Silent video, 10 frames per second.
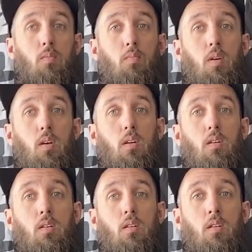me
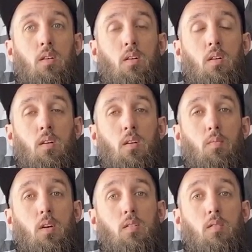
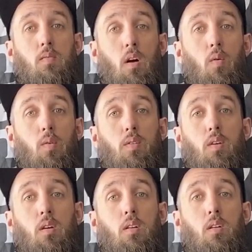because I've dealt with
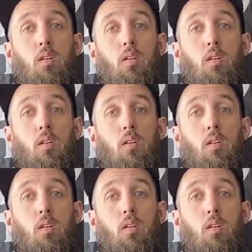it